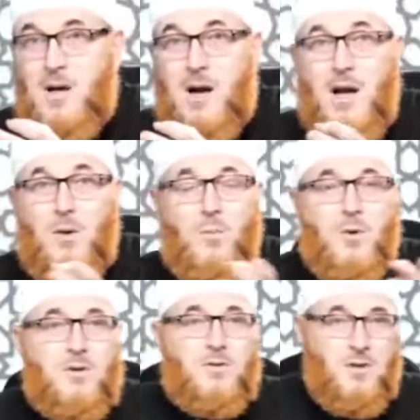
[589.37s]
the right
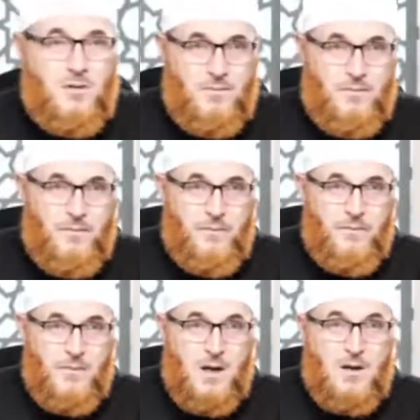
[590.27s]
person.
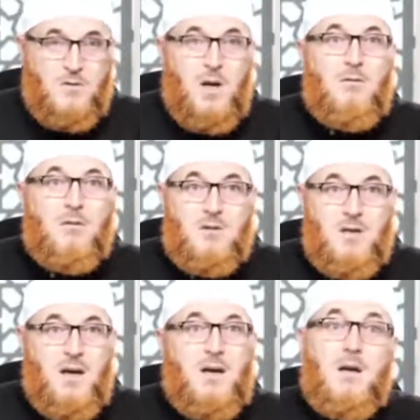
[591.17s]
So I would
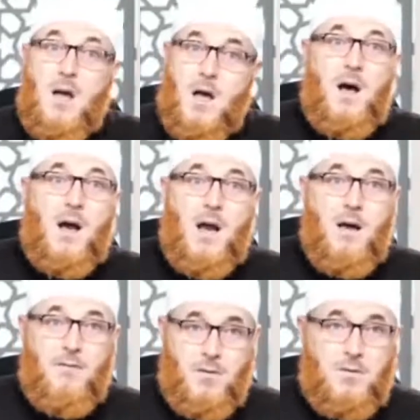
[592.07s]
say, yeah, I
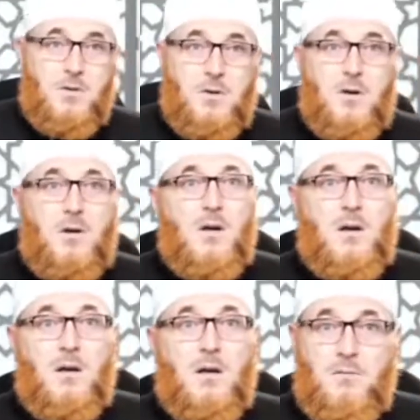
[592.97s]
have a good girl,
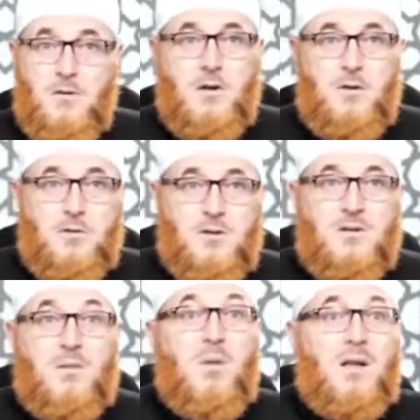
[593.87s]
and if you're
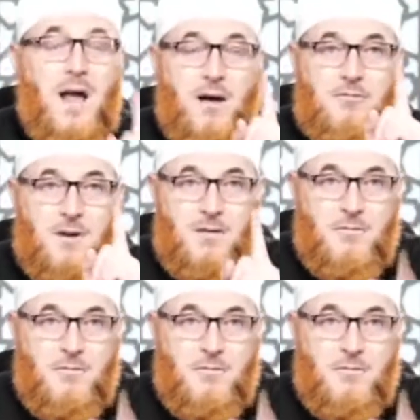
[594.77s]
interested, but after I